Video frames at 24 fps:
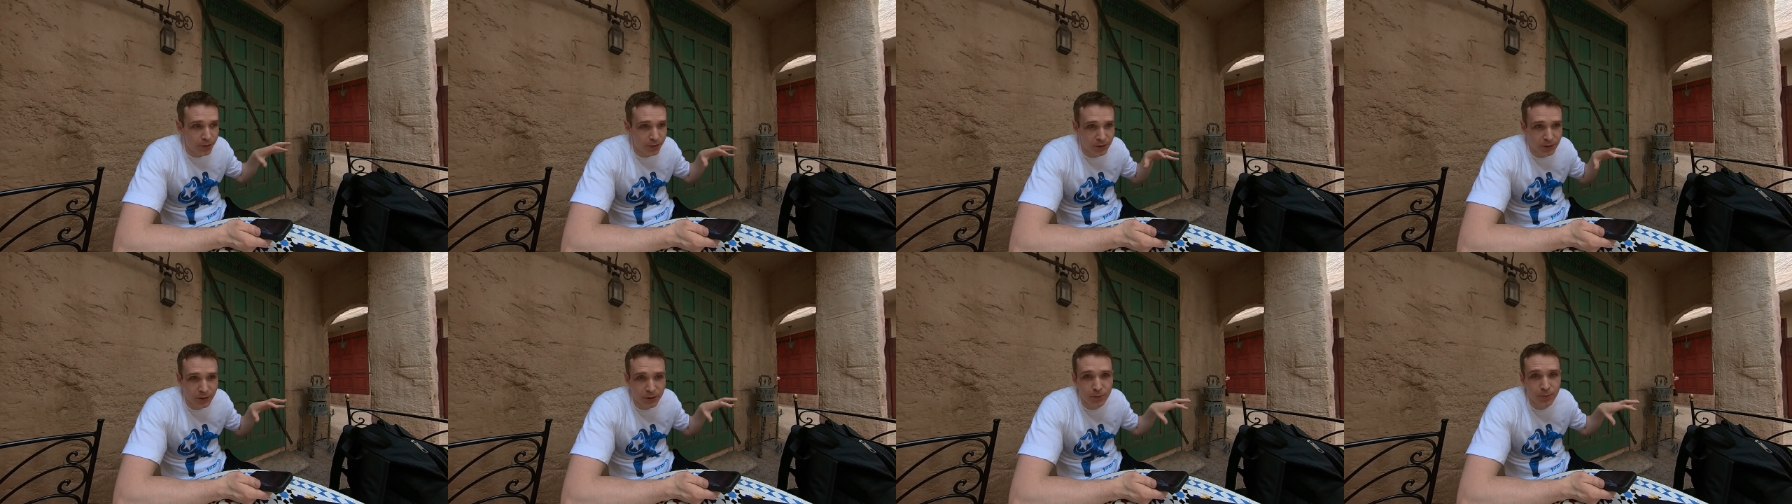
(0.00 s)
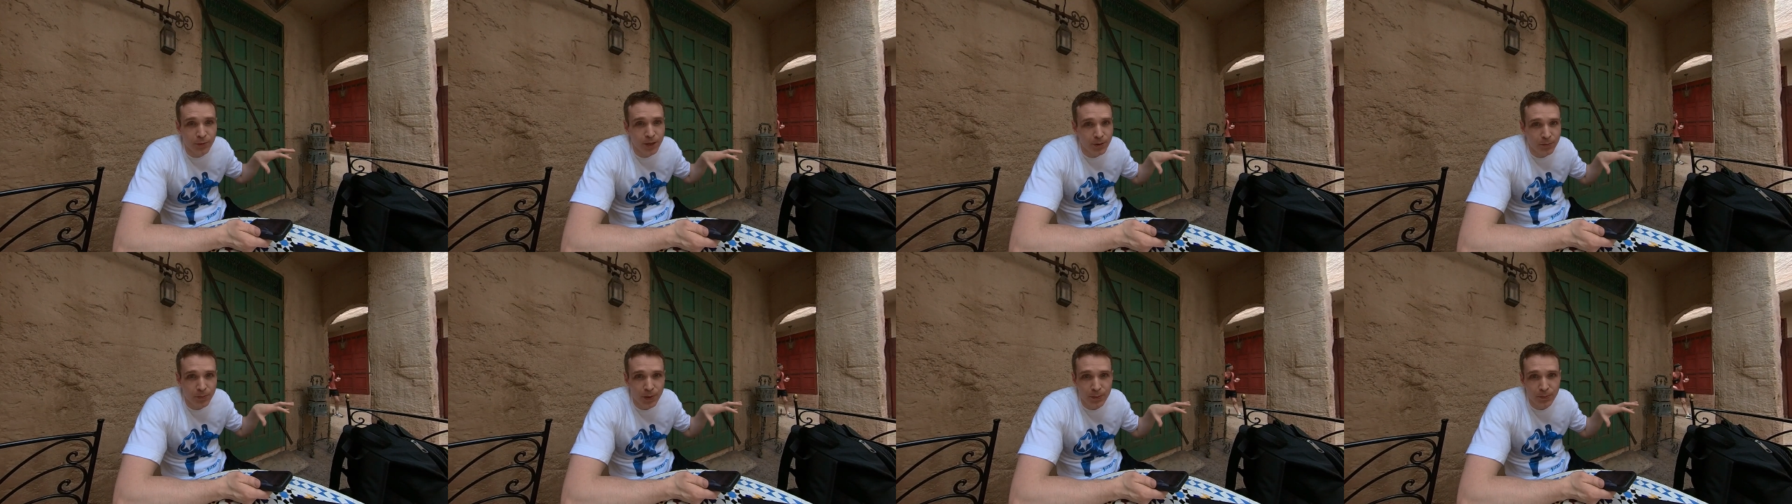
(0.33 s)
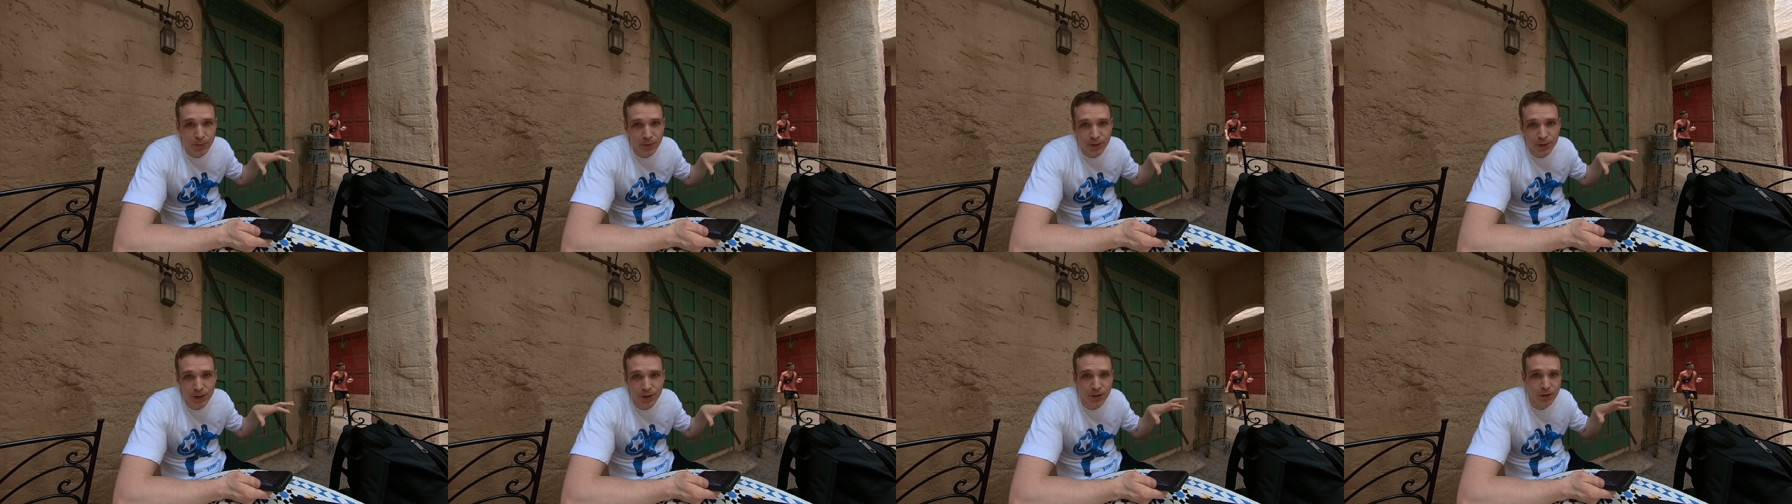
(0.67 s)
There's too many
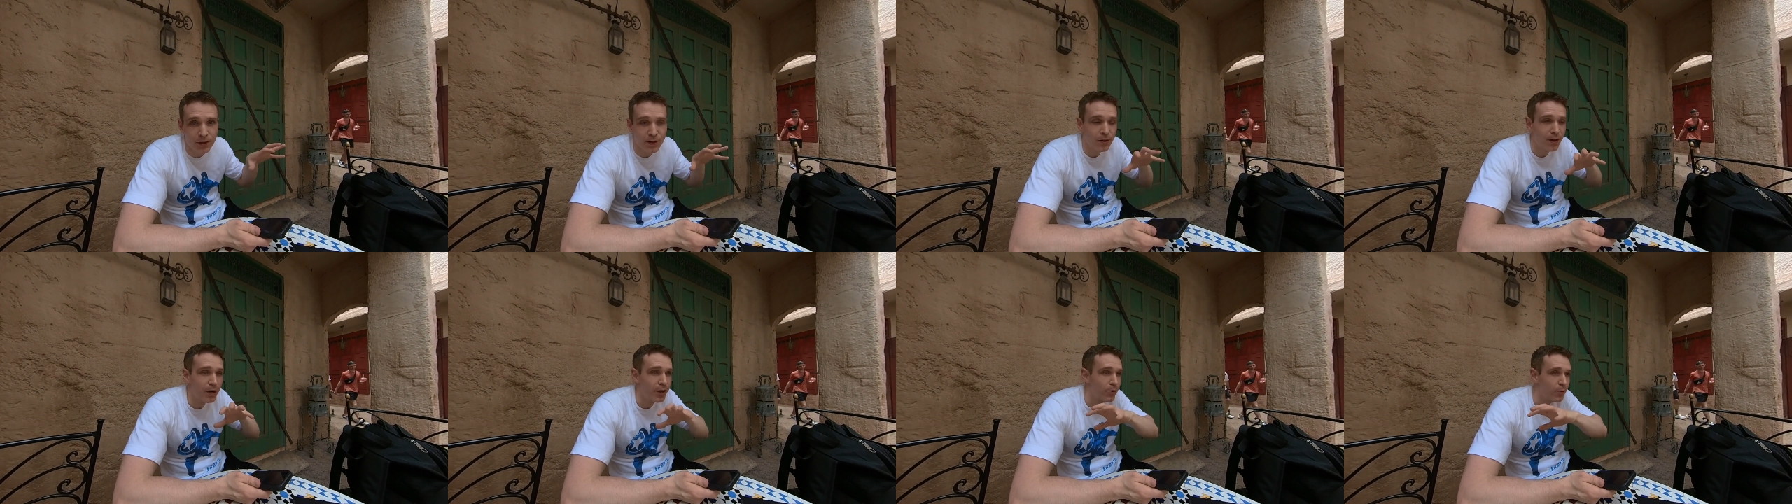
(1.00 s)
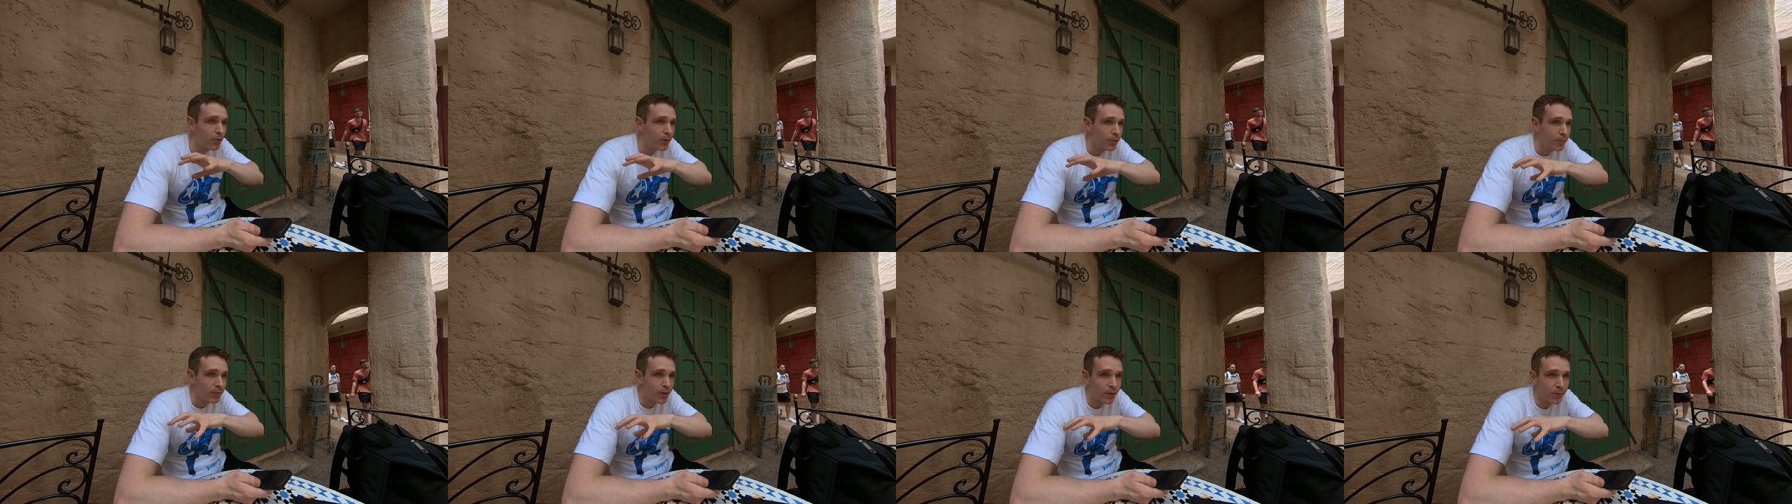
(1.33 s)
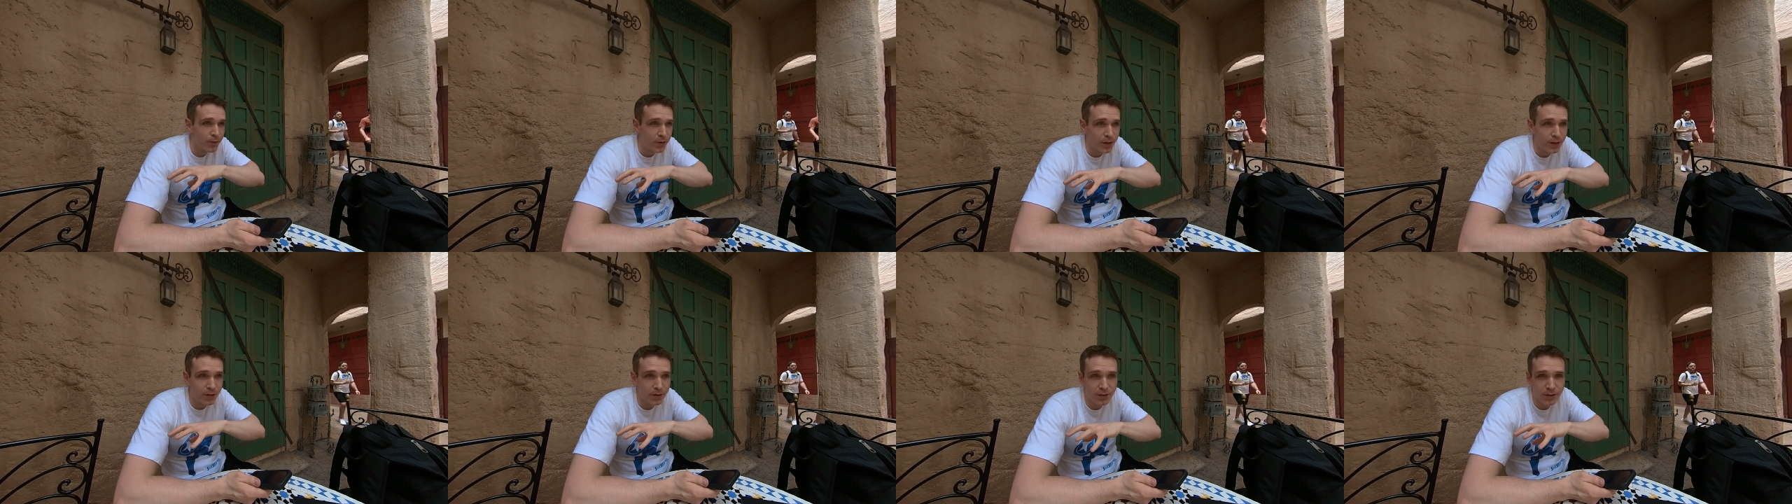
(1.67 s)
people here. I don't want to be
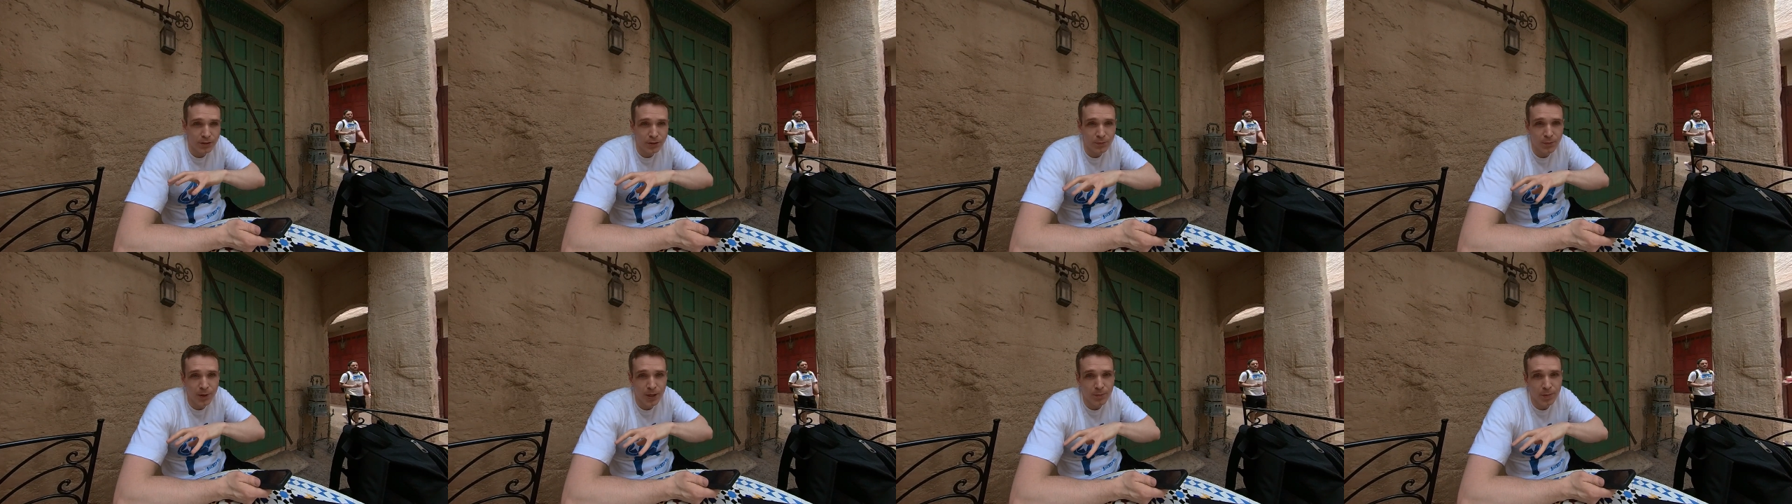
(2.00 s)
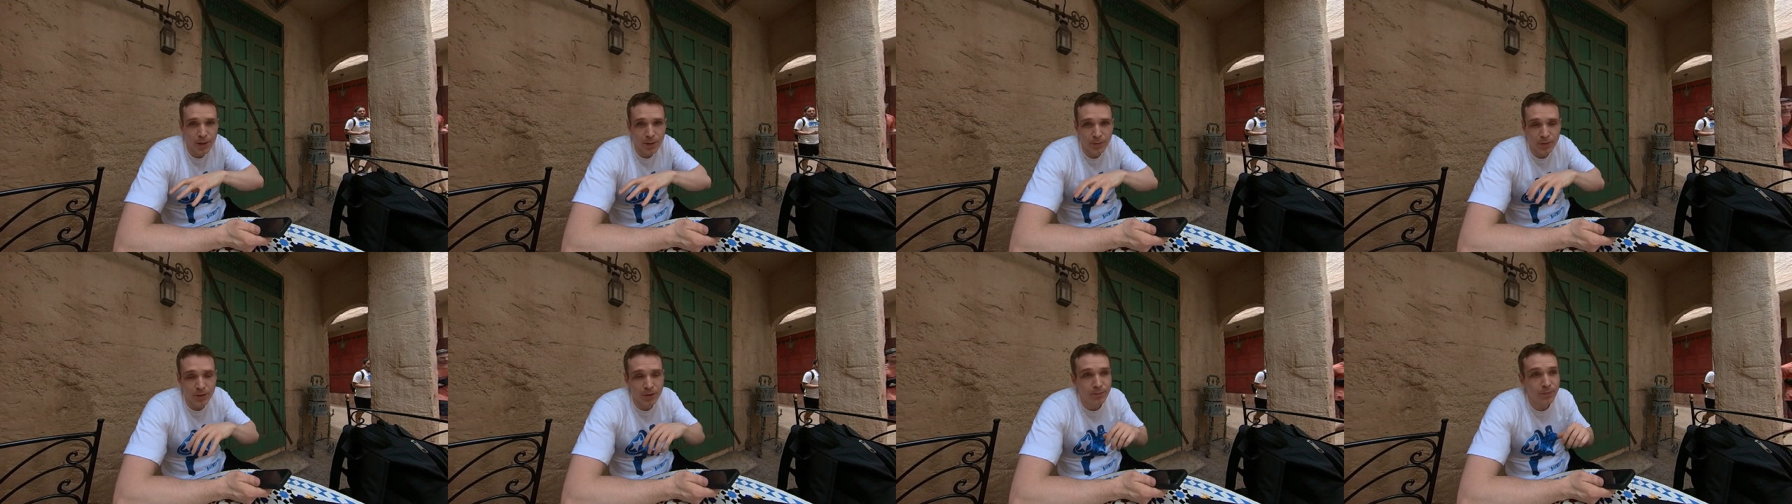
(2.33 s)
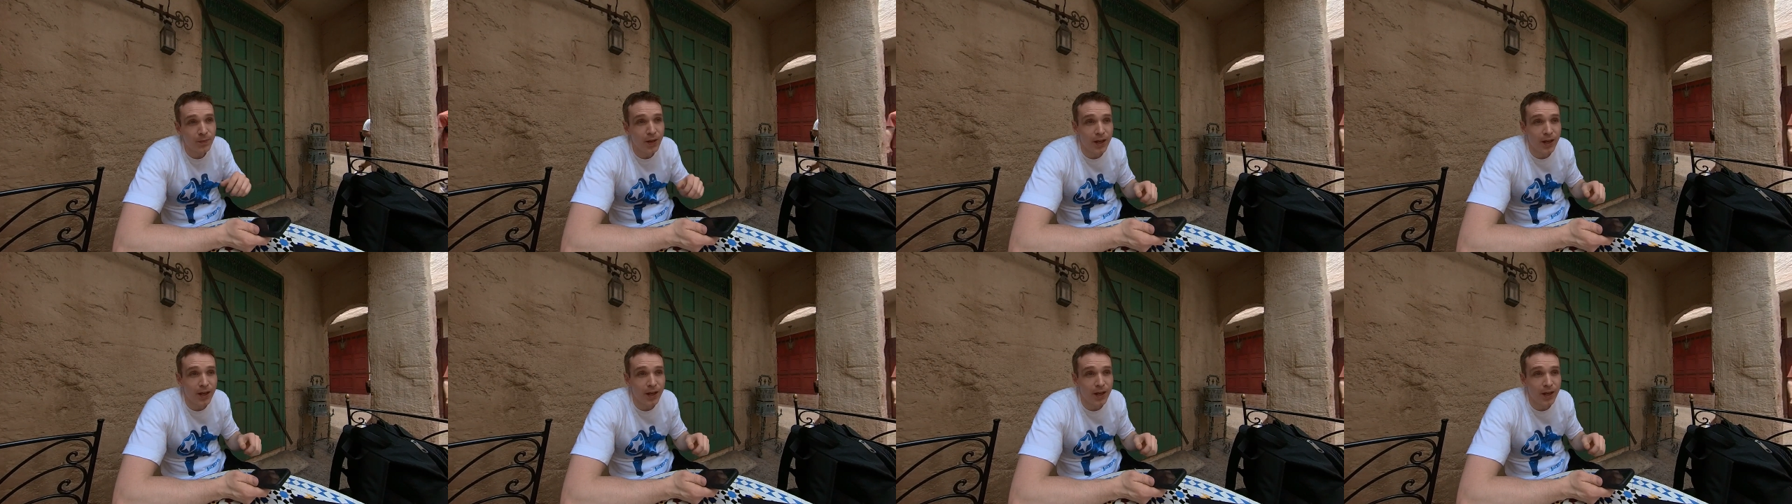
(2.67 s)
over here. There's too many people."